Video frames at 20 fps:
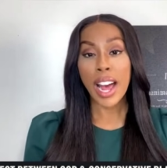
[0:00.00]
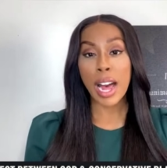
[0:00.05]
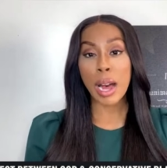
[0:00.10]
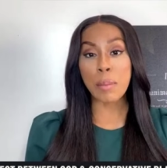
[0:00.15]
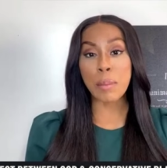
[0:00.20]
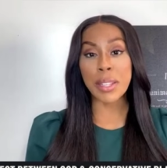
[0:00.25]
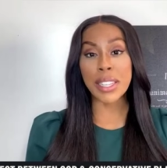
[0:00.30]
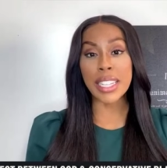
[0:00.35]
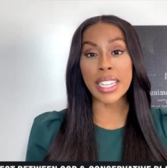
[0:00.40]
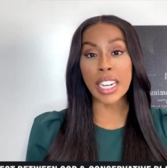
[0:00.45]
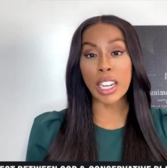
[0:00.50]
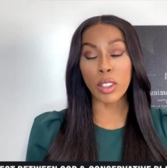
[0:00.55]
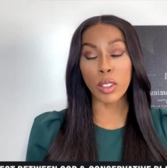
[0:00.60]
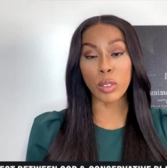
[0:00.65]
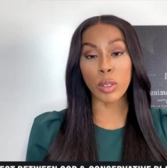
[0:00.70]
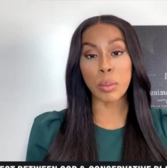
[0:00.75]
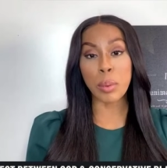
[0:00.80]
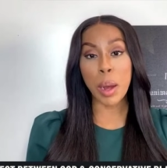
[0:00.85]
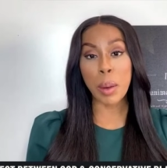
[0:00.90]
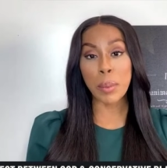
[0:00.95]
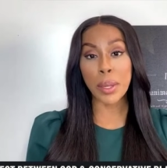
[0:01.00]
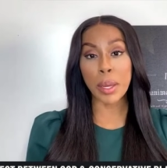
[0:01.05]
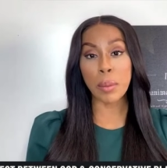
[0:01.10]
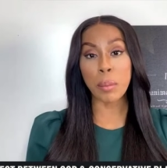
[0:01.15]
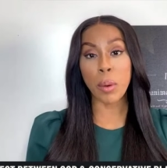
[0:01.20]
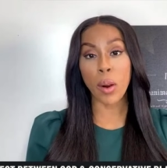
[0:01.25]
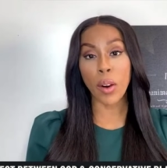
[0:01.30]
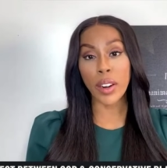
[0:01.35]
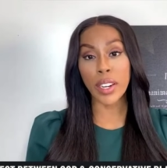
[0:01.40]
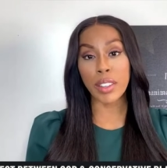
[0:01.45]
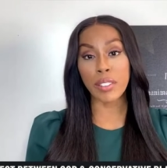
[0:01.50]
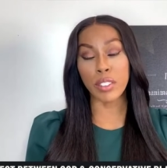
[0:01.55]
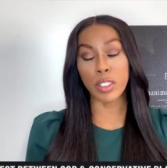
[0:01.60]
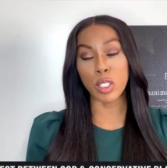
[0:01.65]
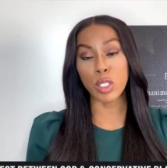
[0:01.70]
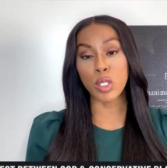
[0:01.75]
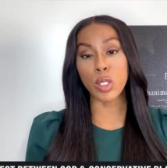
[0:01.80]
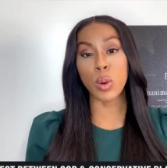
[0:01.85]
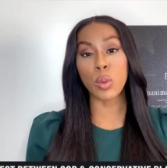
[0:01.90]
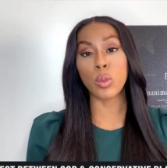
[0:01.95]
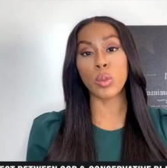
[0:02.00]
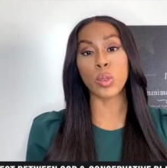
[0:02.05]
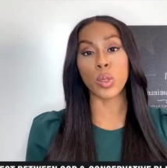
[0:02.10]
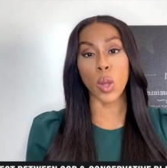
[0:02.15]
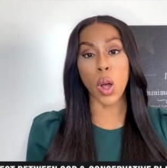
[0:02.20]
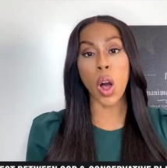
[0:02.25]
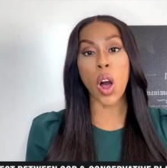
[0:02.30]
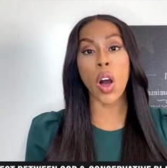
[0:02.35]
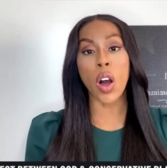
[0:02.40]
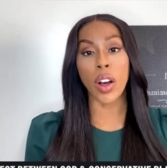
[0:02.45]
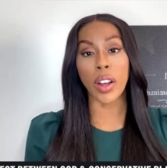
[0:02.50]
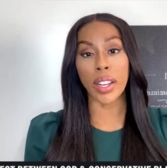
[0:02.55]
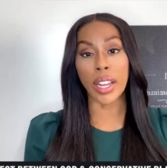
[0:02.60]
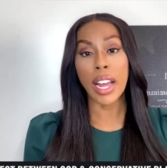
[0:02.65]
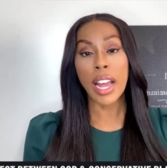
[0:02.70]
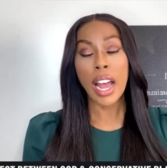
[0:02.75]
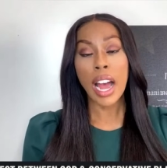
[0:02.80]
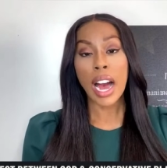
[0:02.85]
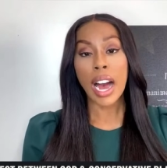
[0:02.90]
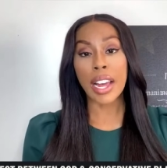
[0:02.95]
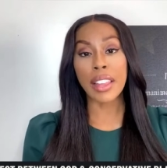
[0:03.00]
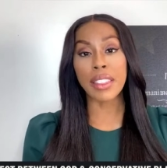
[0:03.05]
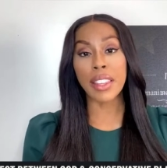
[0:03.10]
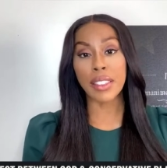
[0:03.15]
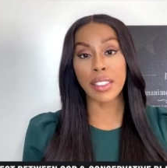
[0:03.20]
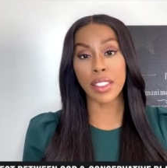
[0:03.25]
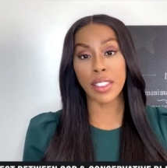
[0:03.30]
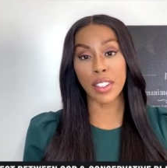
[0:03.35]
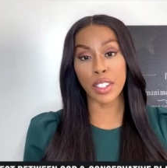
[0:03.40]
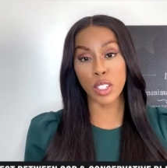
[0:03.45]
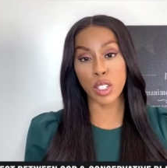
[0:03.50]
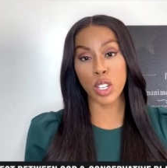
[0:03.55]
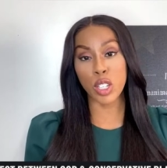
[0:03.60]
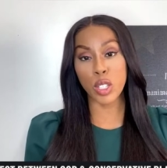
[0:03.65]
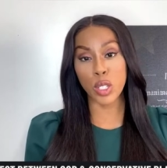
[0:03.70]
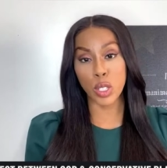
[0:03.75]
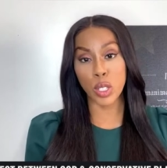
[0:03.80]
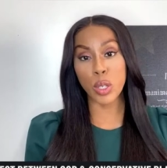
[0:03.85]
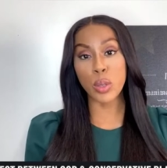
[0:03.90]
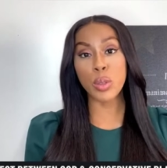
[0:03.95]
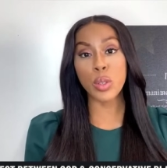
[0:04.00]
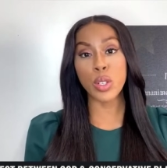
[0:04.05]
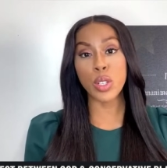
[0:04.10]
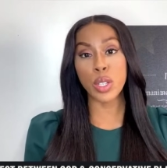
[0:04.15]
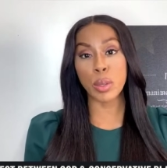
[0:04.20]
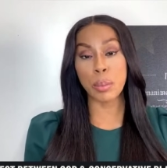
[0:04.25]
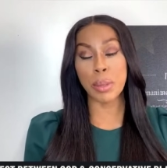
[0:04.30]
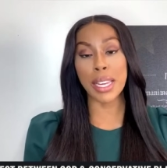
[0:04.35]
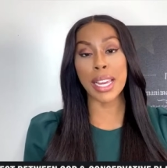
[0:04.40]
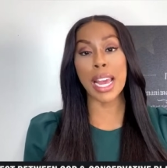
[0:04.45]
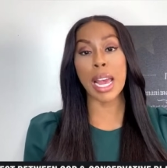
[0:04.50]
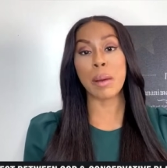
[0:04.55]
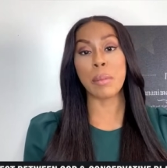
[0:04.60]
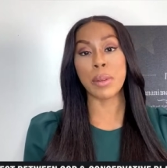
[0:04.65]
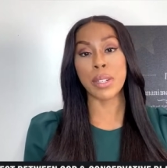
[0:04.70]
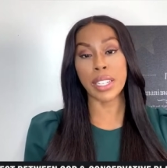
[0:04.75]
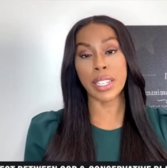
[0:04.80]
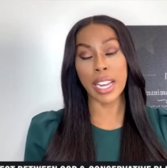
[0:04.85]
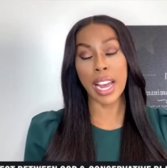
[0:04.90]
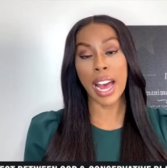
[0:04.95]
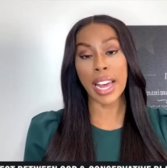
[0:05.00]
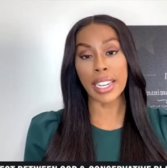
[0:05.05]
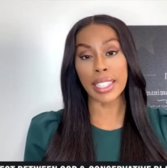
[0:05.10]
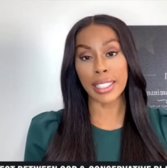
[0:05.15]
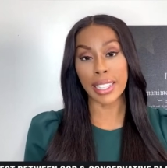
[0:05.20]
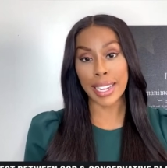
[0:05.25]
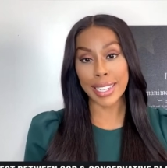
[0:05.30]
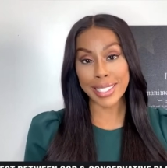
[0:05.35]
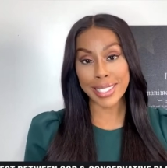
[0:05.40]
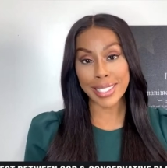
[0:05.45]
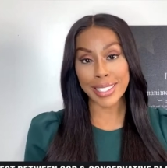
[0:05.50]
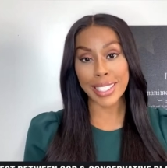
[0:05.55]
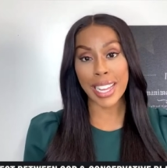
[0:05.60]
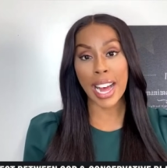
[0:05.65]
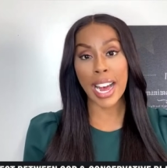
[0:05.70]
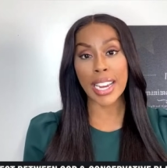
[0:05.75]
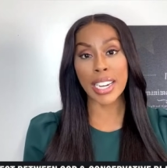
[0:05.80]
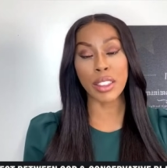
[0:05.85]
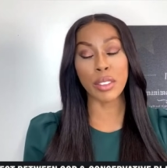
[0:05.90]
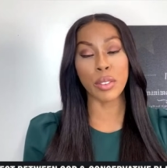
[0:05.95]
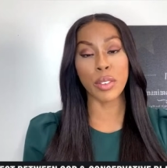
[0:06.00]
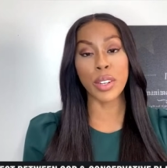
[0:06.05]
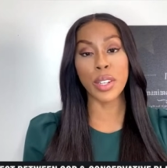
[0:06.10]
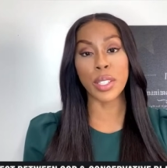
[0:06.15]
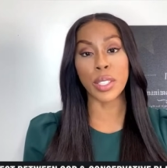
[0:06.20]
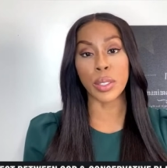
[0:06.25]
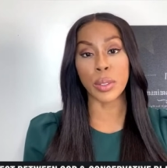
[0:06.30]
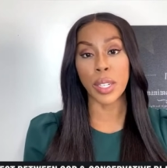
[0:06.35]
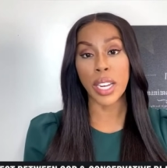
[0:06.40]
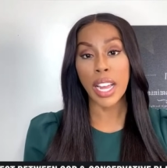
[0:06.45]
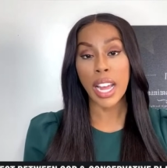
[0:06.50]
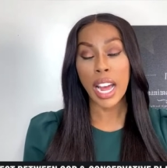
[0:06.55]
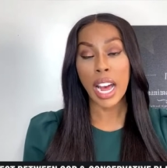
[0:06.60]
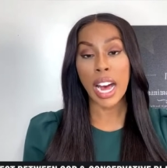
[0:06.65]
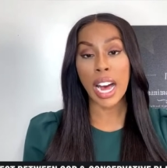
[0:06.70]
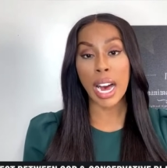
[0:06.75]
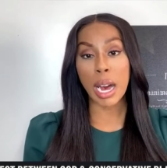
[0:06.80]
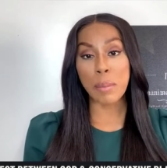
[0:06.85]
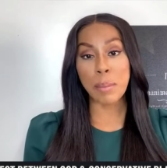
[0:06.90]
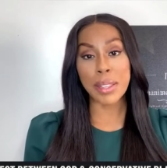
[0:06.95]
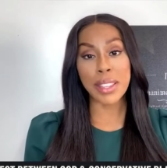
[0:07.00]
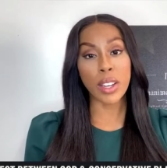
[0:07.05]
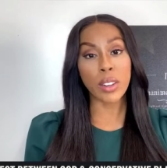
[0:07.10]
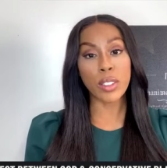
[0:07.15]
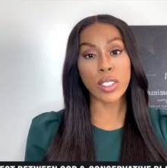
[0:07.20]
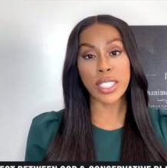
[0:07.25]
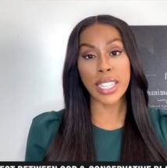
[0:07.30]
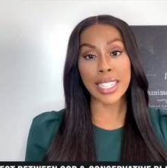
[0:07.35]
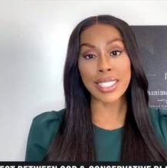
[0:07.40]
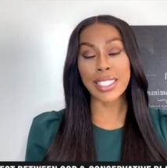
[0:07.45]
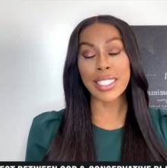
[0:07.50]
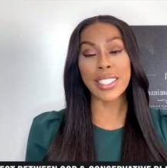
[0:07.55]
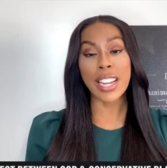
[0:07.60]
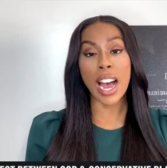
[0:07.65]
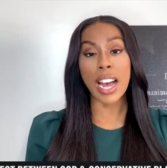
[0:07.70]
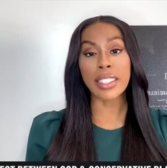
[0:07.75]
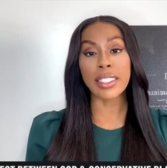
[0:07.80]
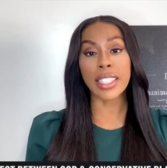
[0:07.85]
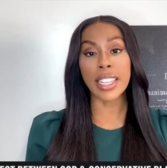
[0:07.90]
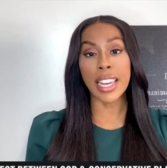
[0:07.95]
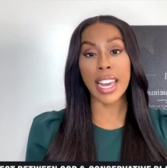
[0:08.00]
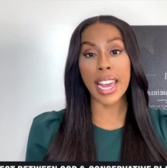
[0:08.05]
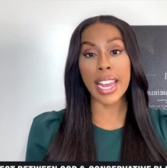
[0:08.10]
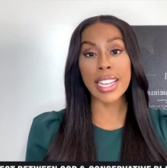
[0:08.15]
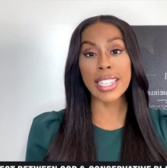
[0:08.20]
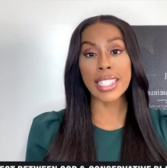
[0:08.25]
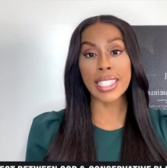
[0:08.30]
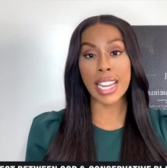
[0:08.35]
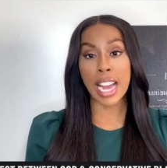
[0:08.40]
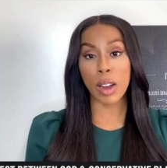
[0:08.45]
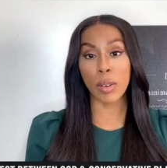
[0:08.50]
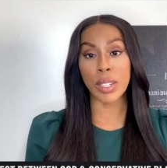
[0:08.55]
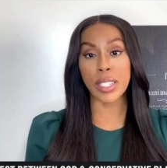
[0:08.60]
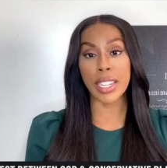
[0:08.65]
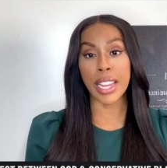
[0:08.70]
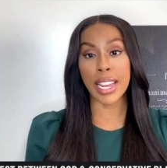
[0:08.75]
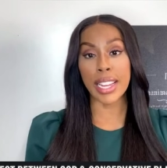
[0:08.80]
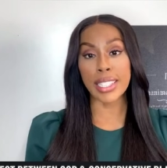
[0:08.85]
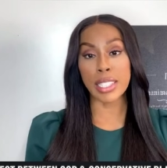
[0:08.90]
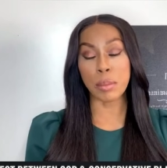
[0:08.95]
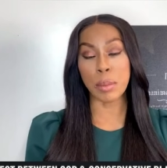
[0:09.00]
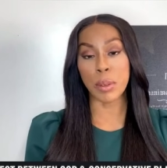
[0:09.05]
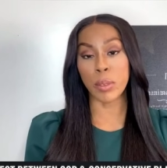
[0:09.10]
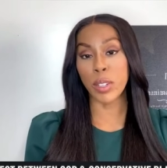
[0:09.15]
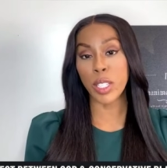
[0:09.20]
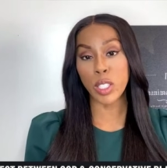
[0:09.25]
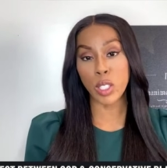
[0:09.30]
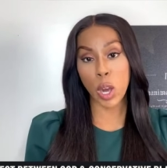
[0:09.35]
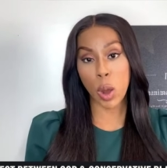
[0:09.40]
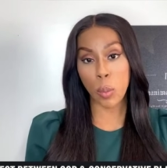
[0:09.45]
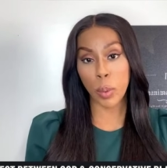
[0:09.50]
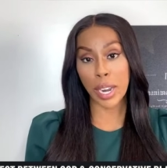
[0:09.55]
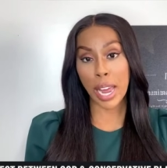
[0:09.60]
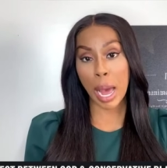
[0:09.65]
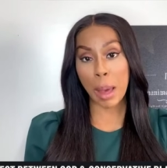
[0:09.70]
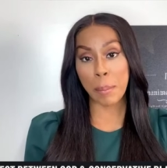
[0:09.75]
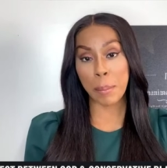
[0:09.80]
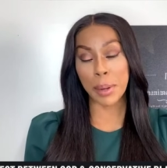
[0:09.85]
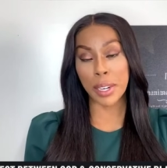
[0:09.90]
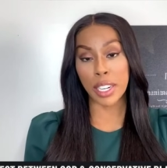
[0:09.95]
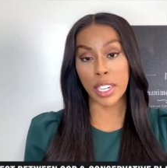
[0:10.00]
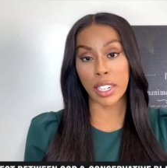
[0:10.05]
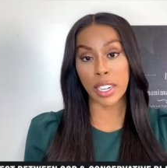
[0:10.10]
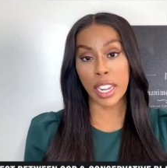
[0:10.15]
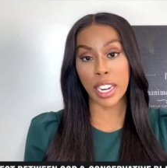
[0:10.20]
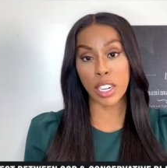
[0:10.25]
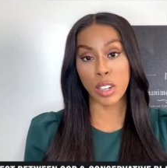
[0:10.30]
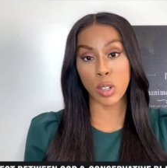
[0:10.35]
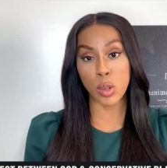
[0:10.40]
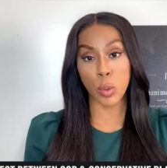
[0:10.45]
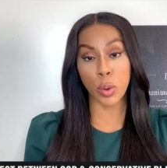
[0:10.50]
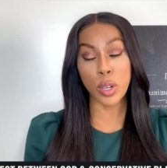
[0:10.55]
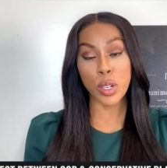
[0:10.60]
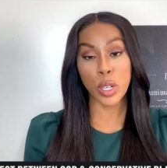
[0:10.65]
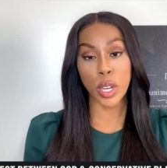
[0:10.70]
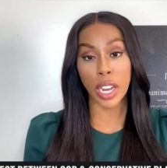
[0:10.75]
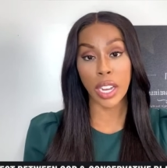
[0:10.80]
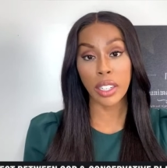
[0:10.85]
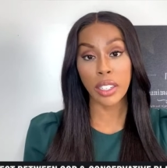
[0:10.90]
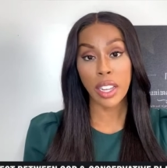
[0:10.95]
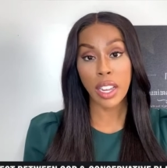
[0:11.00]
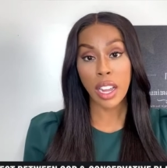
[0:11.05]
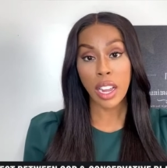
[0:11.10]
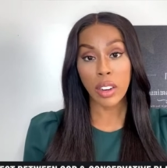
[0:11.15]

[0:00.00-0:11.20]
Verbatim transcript: Uh, but you know, the Republican Party for so long, I think that they're just used to being able to kind of like slide through. Uh, but those that's not the case nowadays. I mean, we saw what happened in, in Georgia.